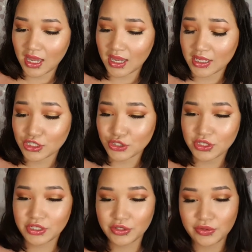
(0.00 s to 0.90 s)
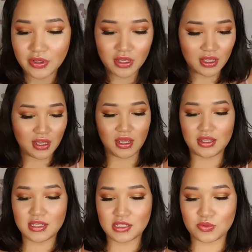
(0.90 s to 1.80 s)
Eye Trio,
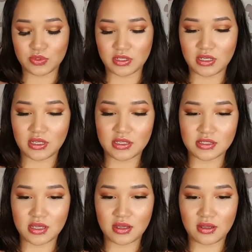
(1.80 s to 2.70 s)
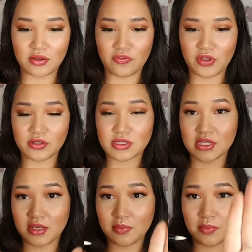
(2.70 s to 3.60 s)
and this one is a felt
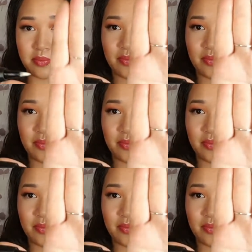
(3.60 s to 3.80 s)
tip,